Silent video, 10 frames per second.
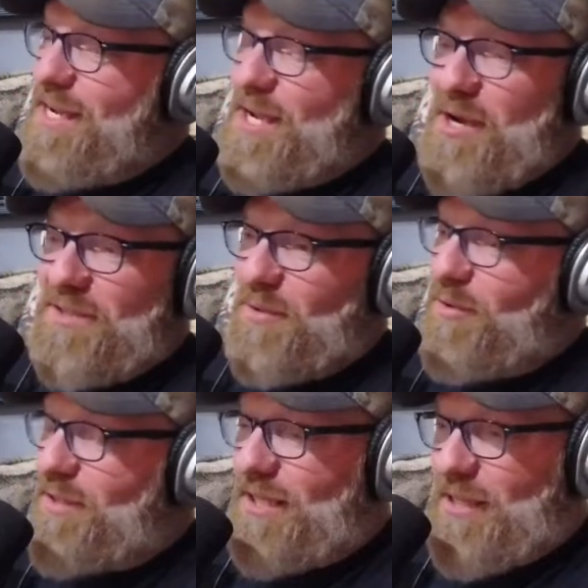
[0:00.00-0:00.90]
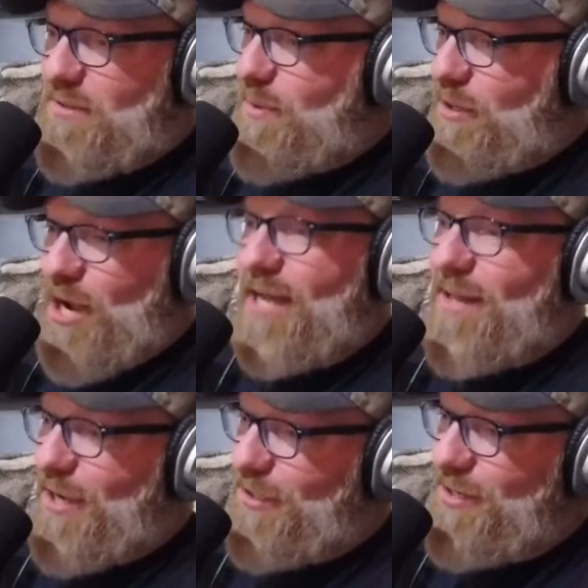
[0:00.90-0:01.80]
He also looked like he was wearing
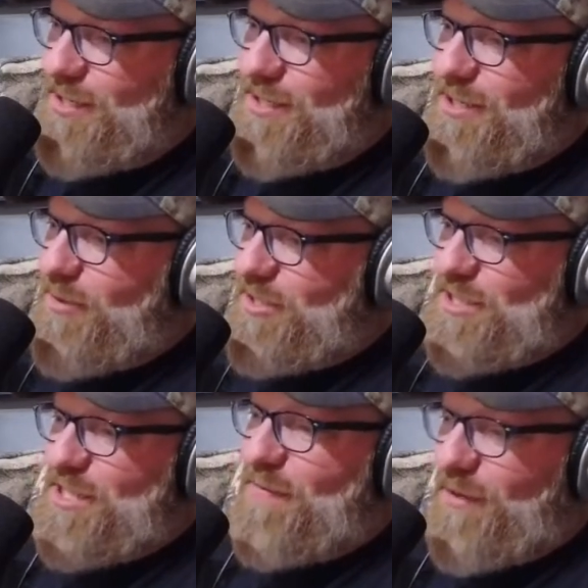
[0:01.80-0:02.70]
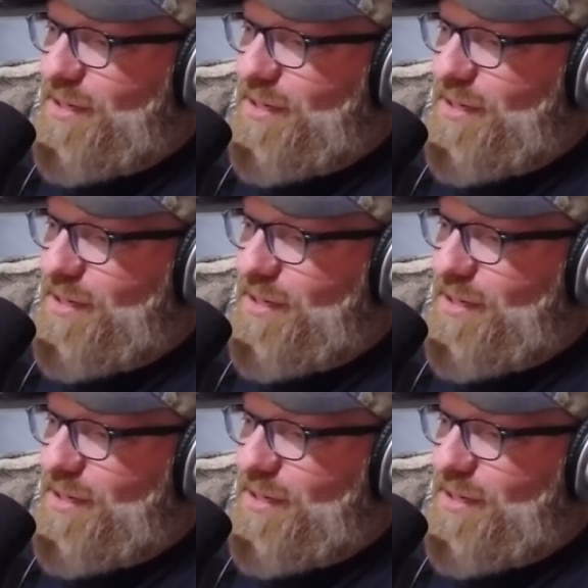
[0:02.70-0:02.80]
eyeliner, which is different.